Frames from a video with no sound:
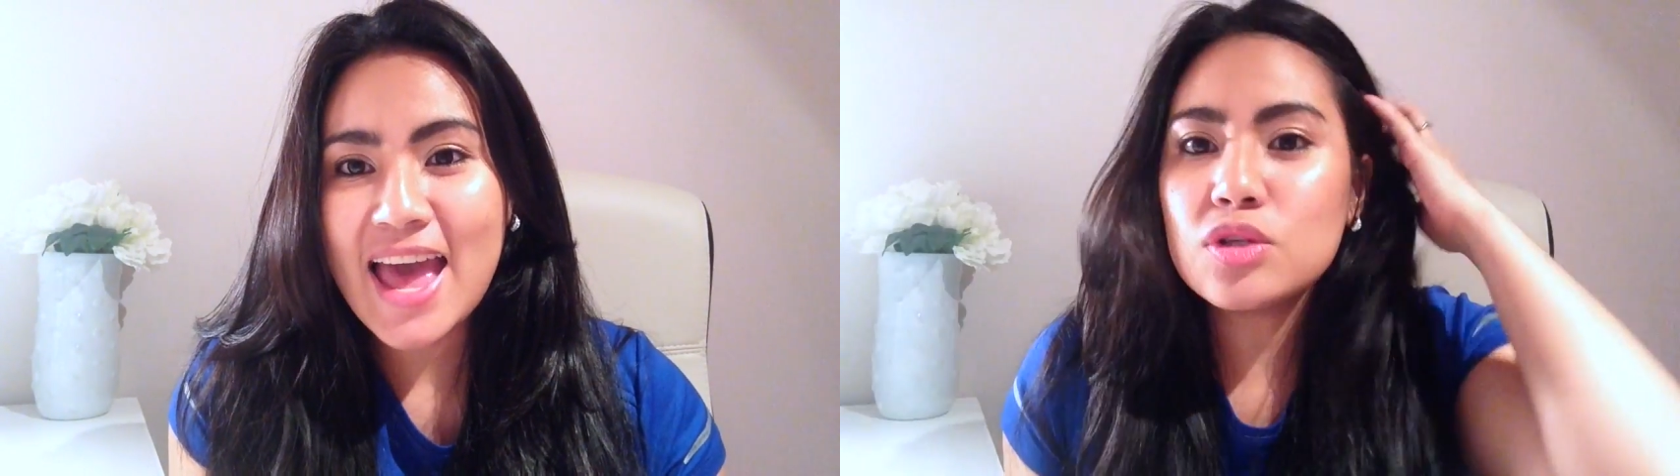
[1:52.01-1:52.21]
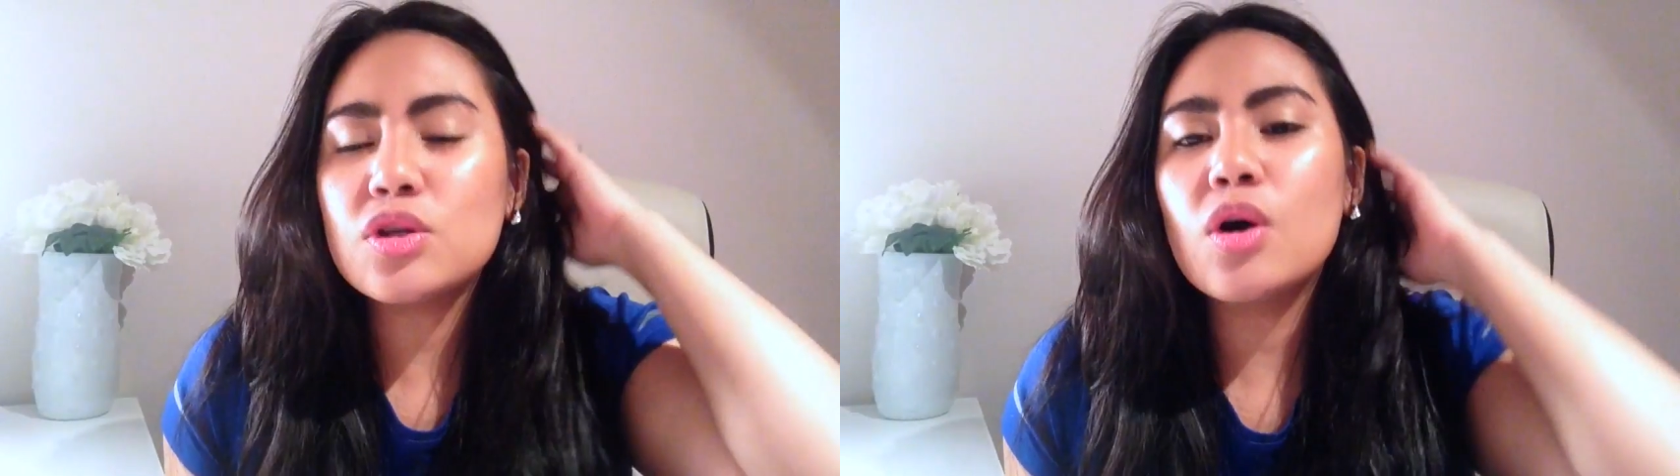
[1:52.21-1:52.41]

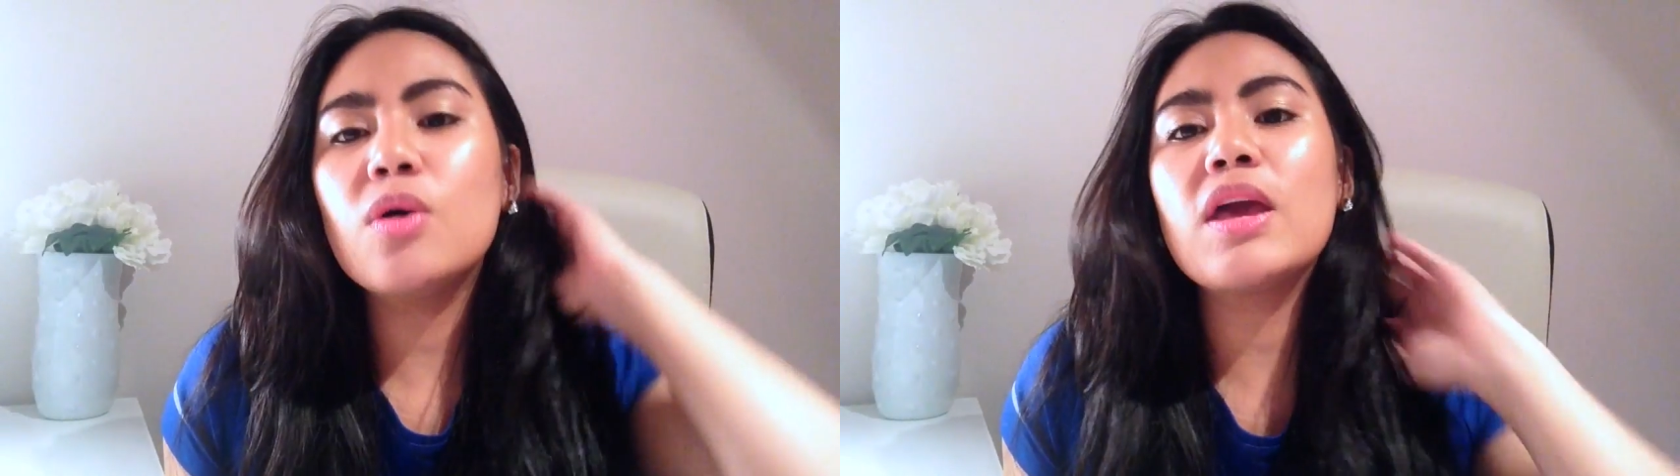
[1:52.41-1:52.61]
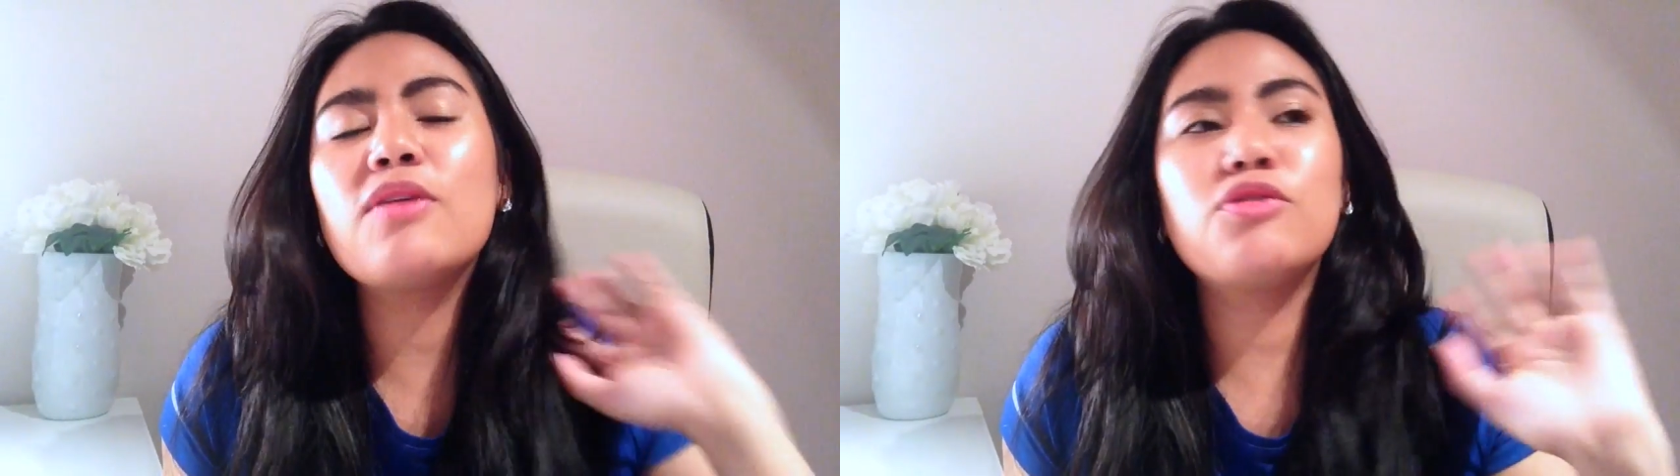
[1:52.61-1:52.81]

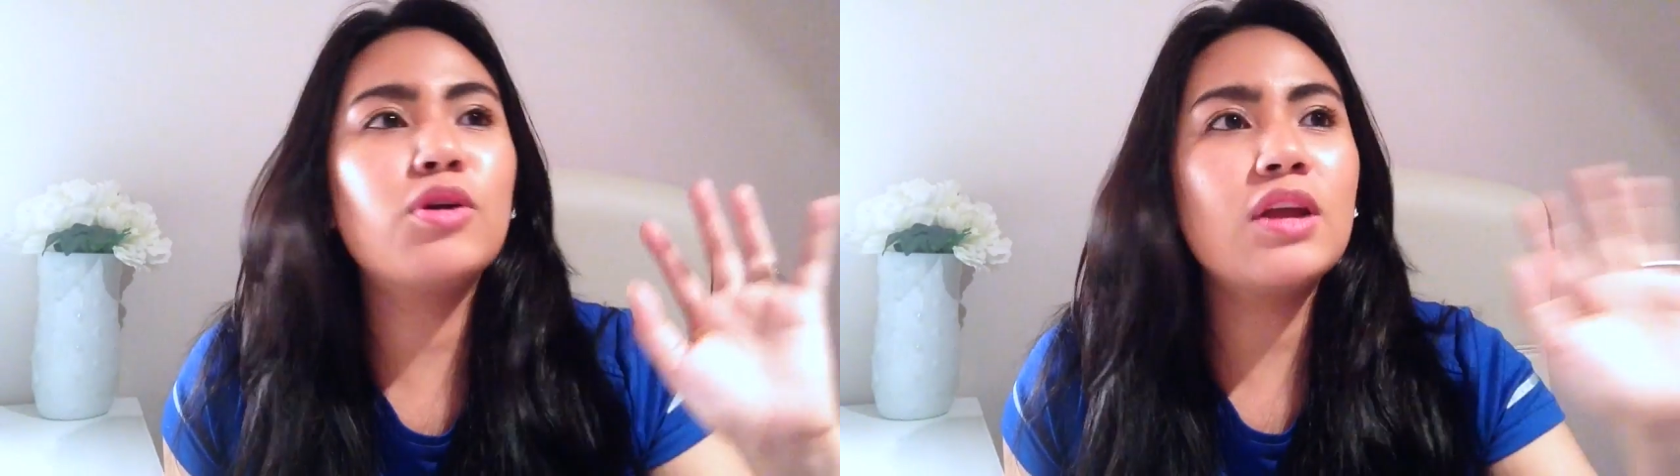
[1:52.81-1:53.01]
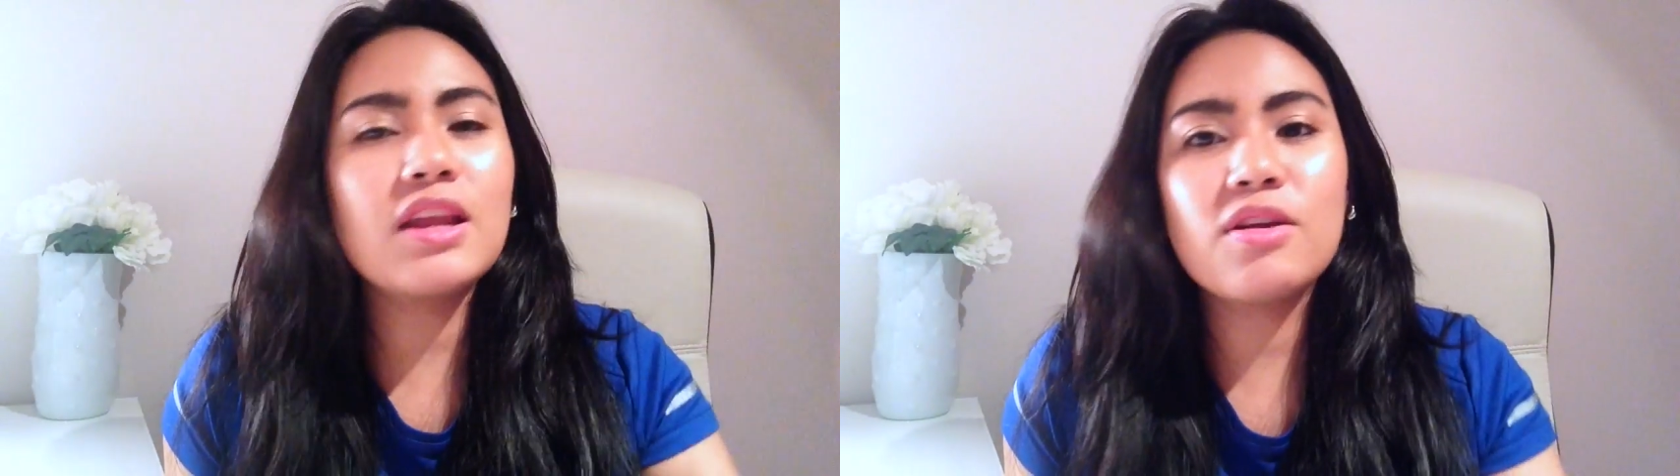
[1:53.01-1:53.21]
So if
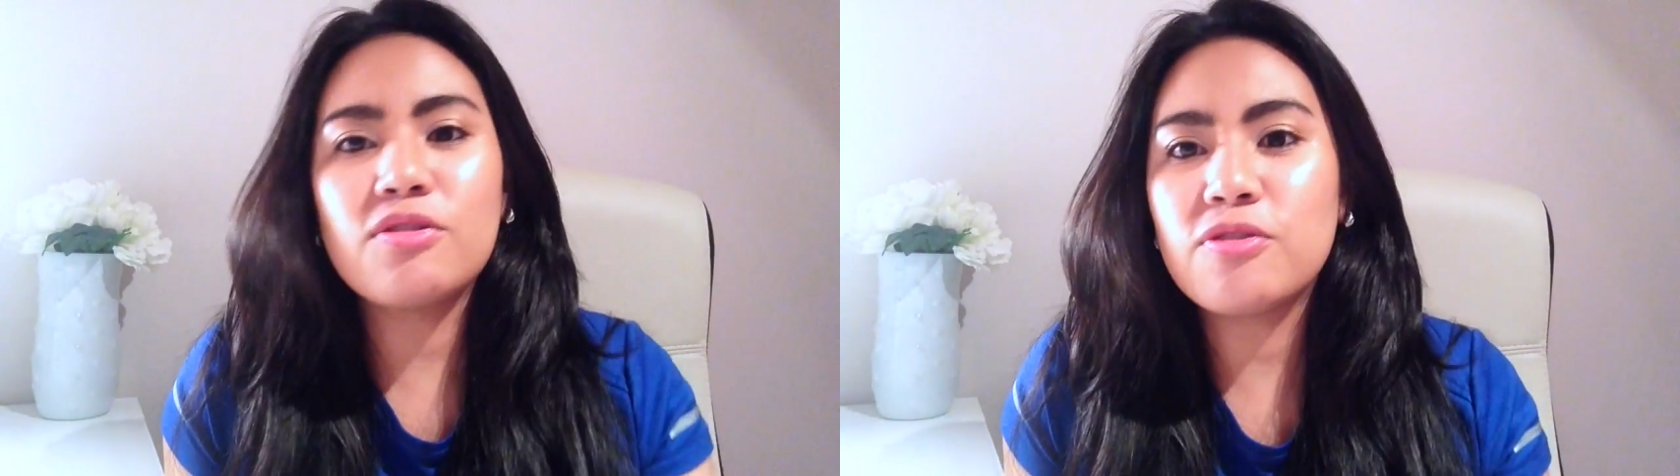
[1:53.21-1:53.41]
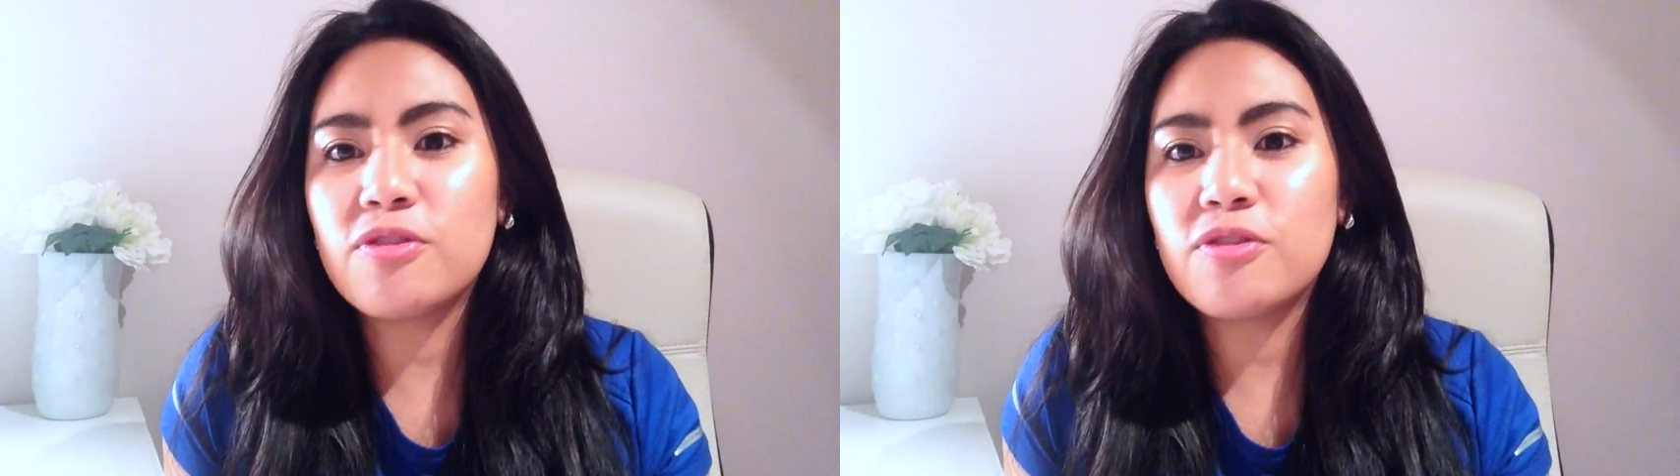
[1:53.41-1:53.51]
you're eating